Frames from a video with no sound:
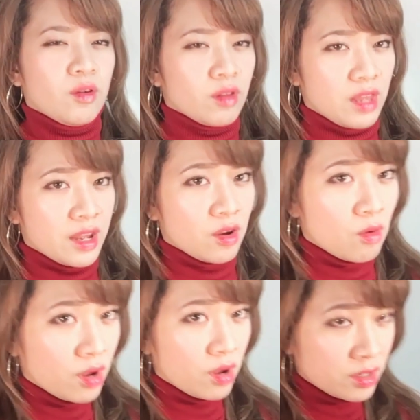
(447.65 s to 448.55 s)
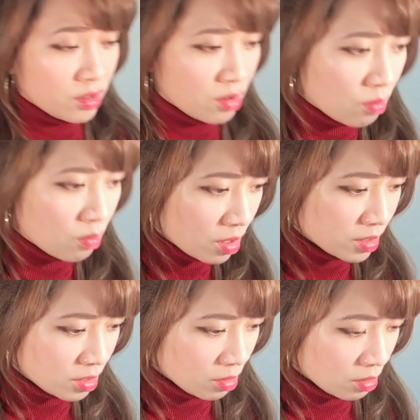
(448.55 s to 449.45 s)
Or like go on
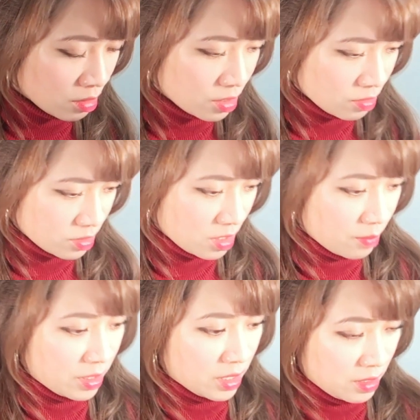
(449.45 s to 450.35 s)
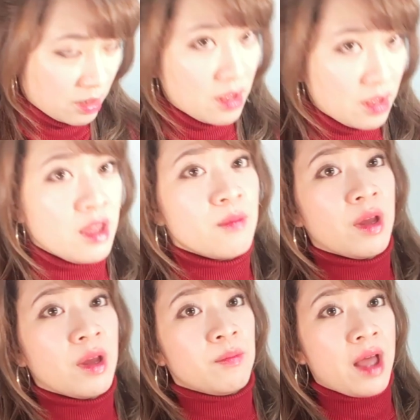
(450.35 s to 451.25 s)
your stomach and
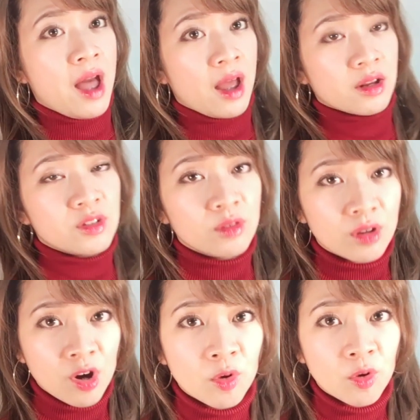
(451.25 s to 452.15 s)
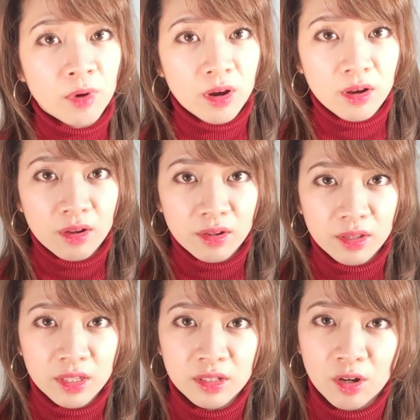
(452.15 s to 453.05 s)
bend back. Do the cobra
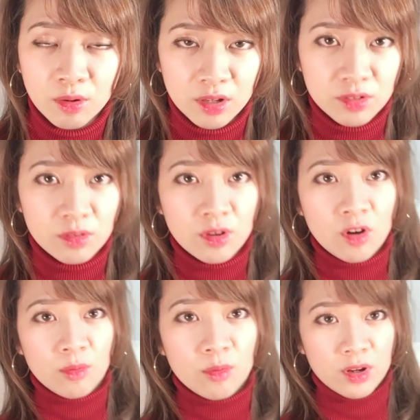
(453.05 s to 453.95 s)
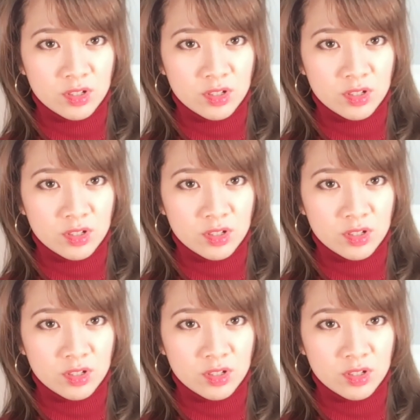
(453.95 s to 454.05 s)
in yoga. Do the cobra.